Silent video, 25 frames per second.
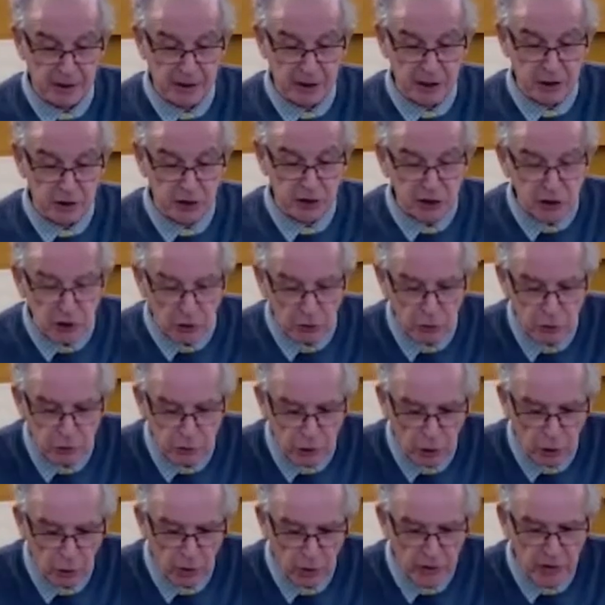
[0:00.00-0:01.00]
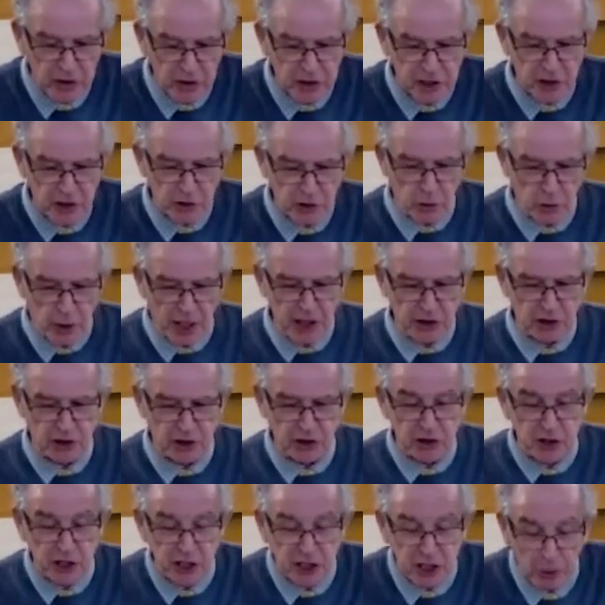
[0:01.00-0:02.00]
She's controlling the situation.
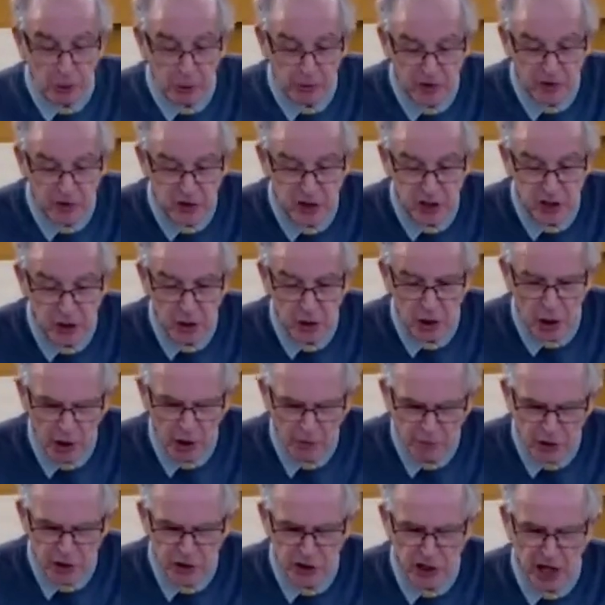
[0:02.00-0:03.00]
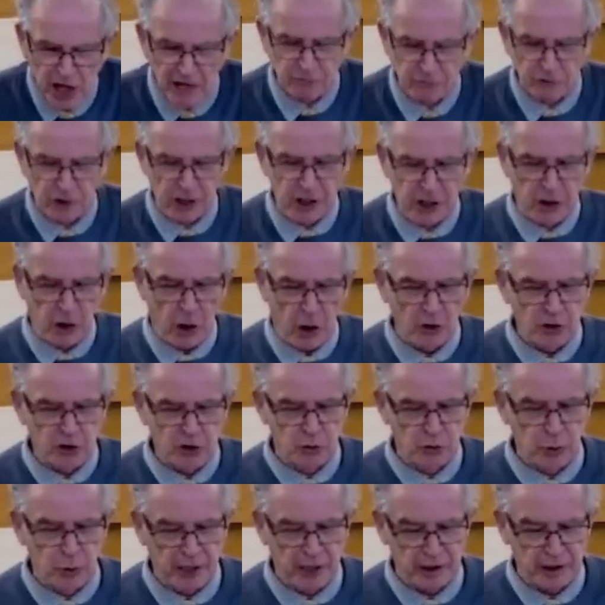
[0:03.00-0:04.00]
She's overshadowing God's
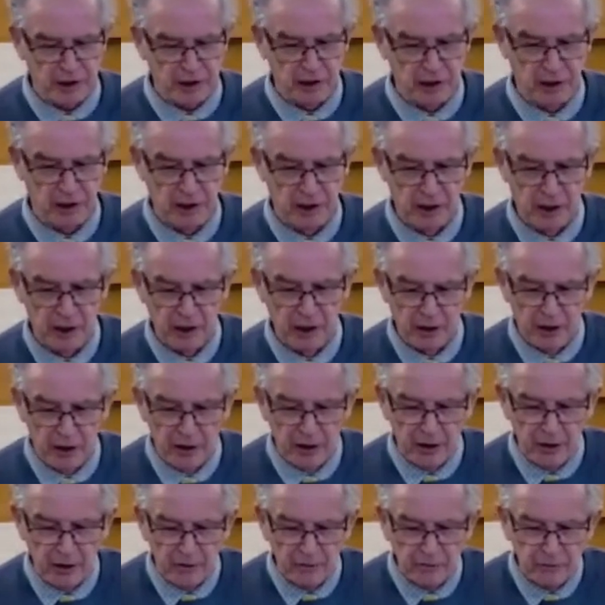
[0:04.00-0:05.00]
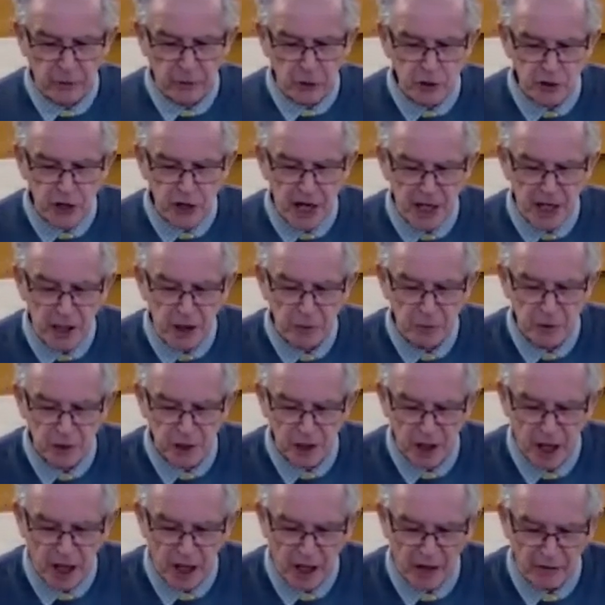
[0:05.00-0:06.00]
will for Jacob's
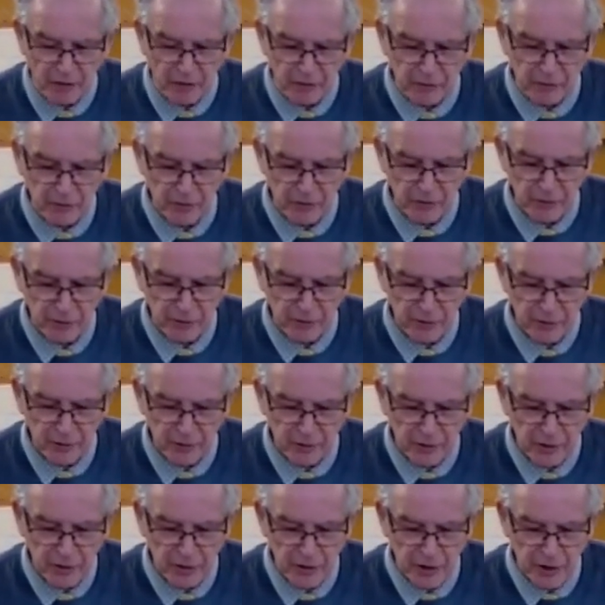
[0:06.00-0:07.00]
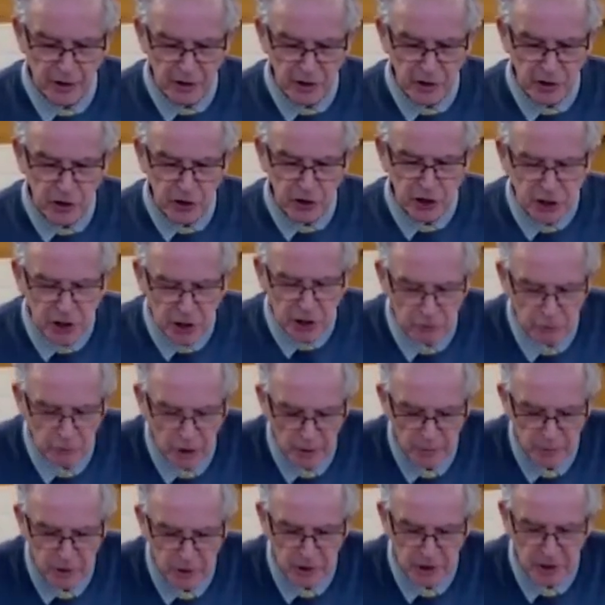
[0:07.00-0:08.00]
life. She has
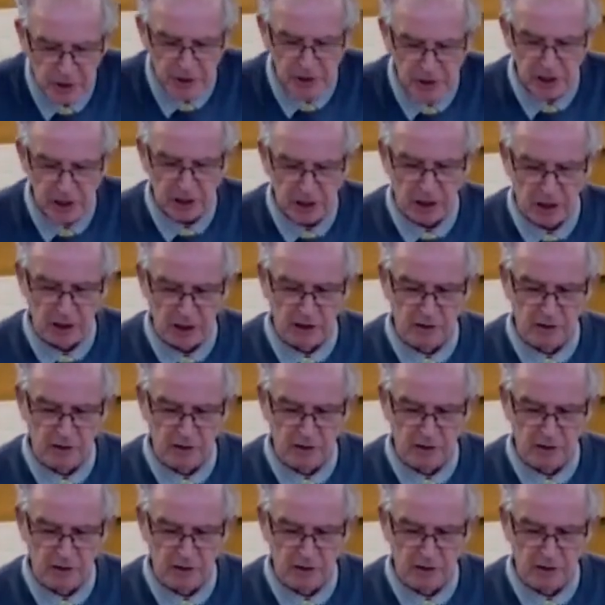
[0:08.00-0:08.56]
corrupted her son.